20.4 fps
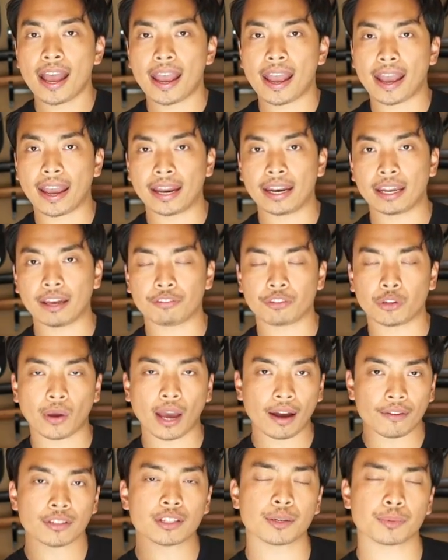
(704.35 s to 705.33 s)
And if you
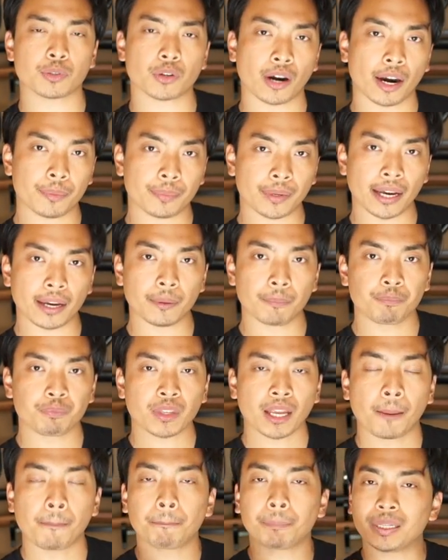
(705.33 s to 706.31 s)
haven't subscribed yet,
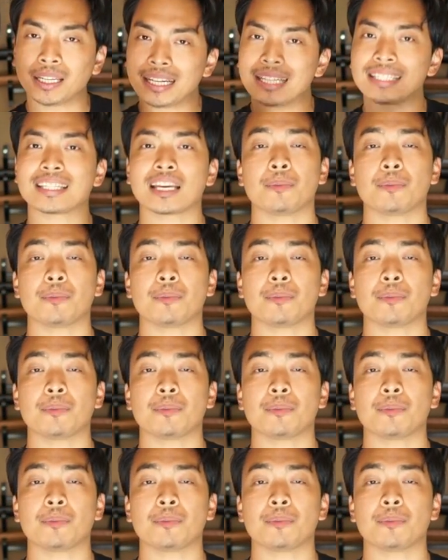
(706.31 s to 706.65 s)
please